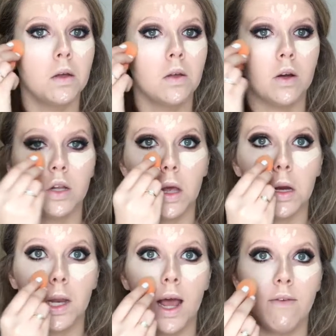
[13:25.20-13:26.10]
So I just
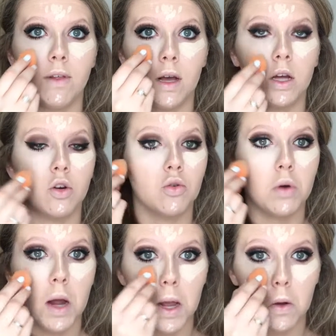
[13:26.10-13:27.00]
like to have it like a
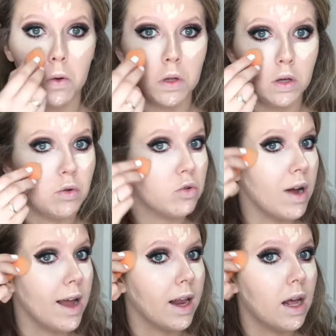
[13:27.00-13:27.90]
triangle and
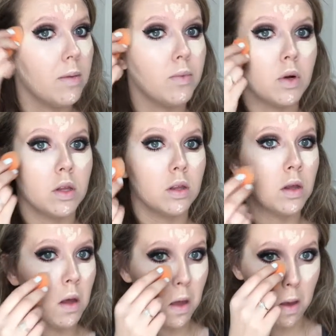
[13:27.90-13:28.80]
drag it upward.
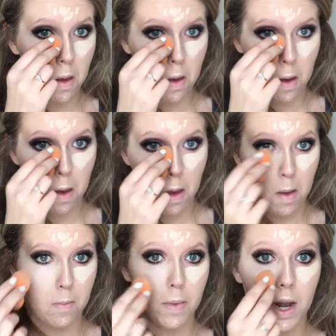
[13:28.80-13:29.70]

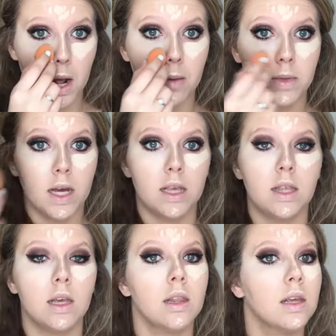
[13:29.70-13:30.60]
But I'm
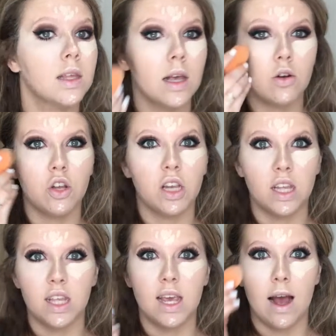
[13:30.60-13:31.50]
testing this out just to
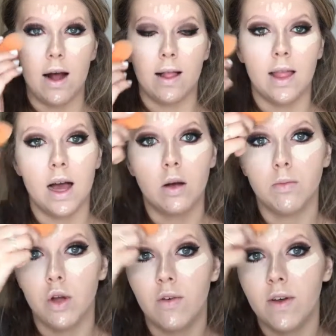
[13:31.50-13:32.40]
see how I like
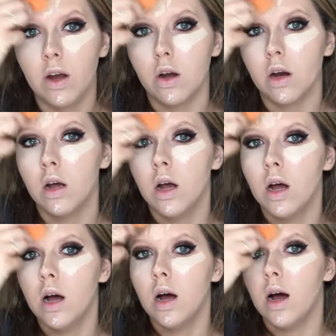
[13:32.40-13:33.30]
them. So I figured
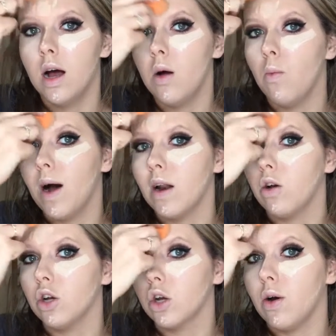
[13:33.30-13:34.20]
why
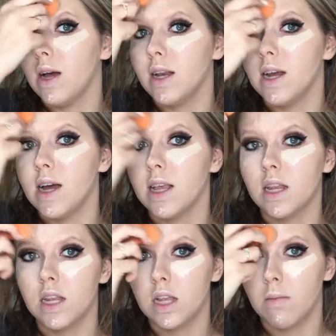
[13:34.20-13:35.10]
not just go ahead and
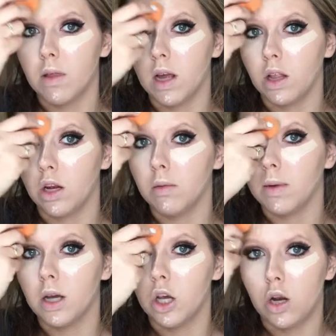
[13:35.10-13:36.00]
test something a little
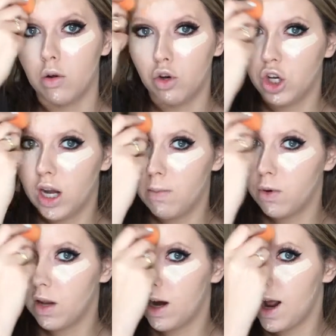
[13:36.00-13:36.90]
bit, you know,
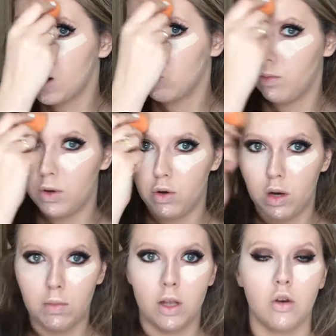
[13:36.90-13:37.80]
cheaper than an actual
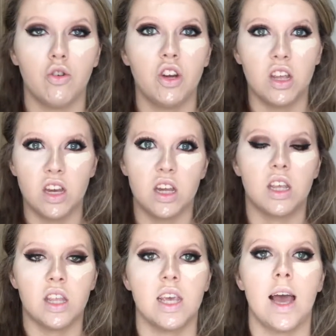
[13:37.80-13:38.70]
beauty blender, just to
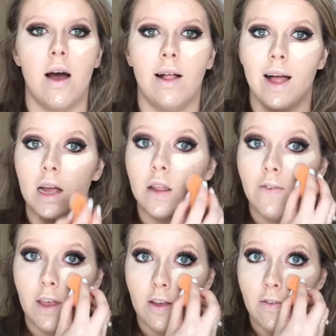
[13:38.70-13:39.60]
see how I like the
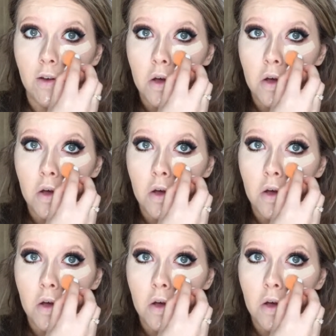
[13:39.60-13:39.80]
feel of